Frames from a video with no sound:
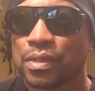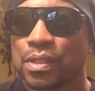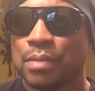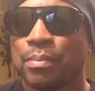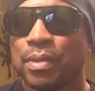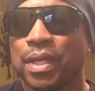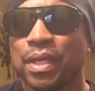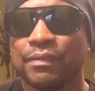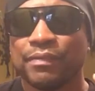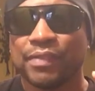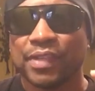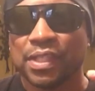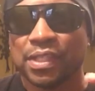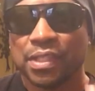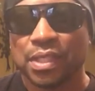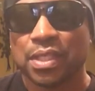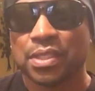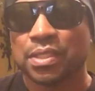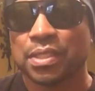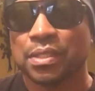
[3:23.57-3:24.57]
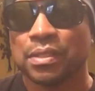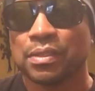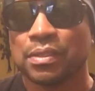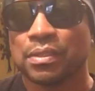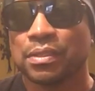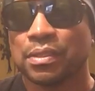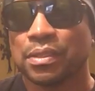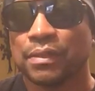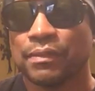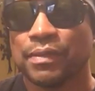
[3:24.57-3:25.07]
But if he doesn't,
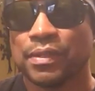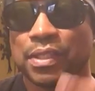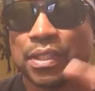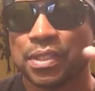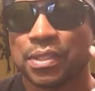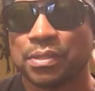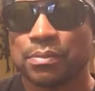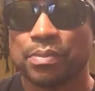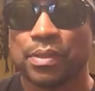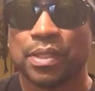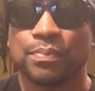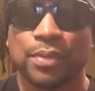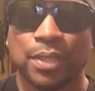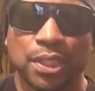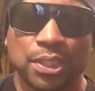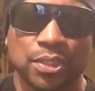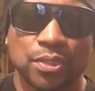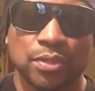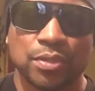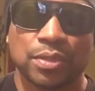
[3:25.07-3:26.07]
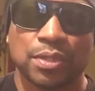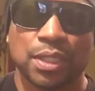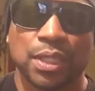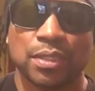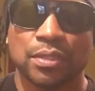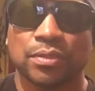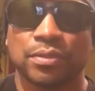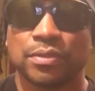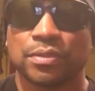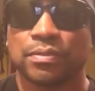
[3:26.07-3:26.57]
if he doesn't pick Billy Joe
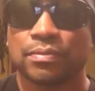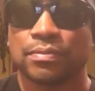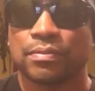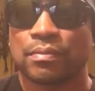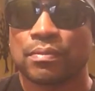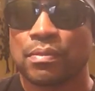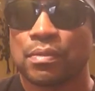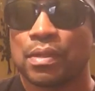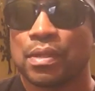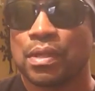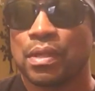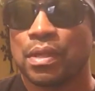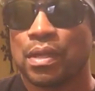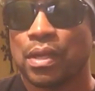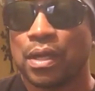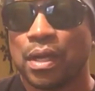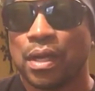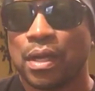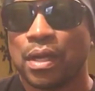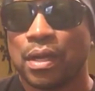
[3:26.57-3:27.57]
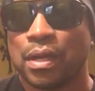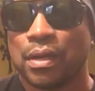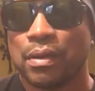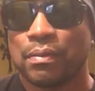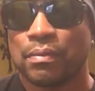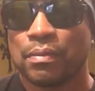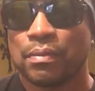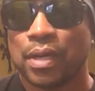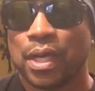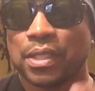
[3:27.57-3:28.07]
Saunders, uh,
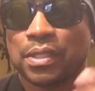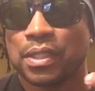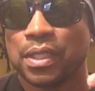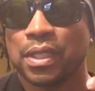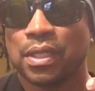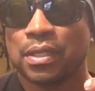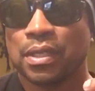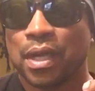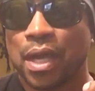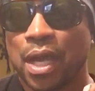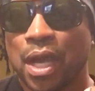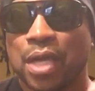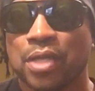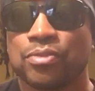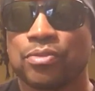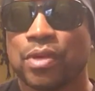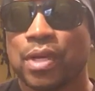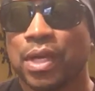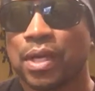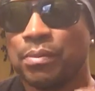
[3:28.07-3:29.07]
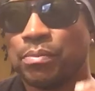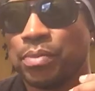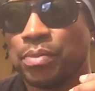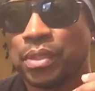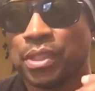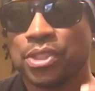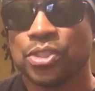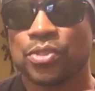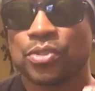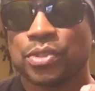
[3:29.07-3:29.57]
I think Andra and
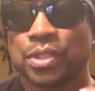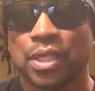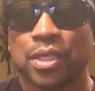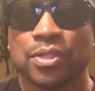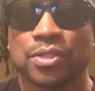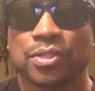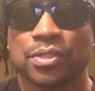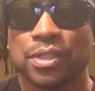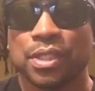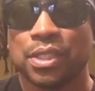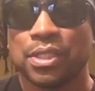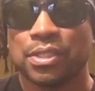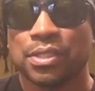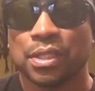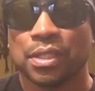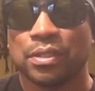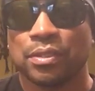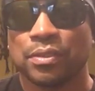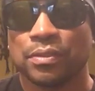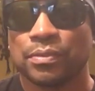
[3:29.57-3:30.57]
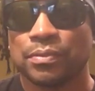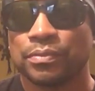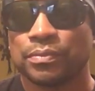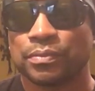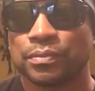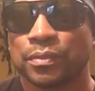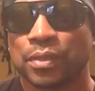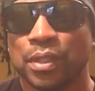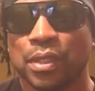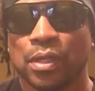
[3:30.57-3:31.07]
Billy Joe Saunders need each other.
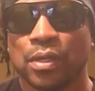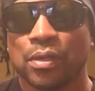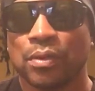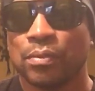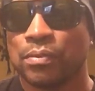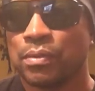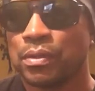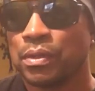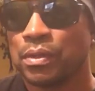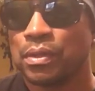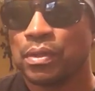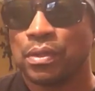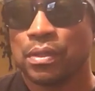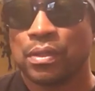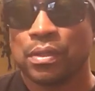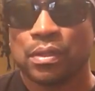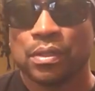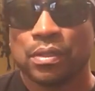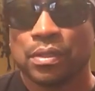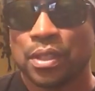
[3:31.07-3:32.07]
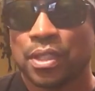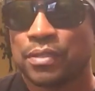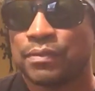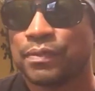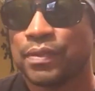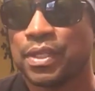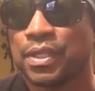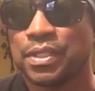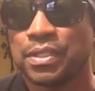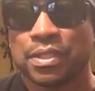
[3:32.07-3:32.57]
You know, let's
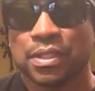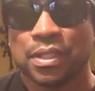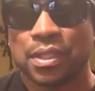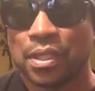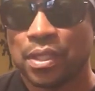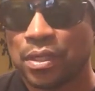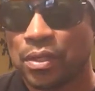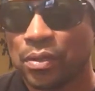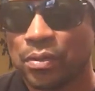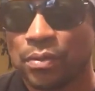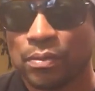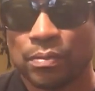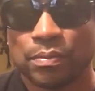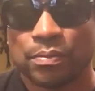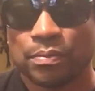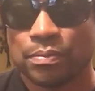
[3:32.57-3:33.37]
face it. You know,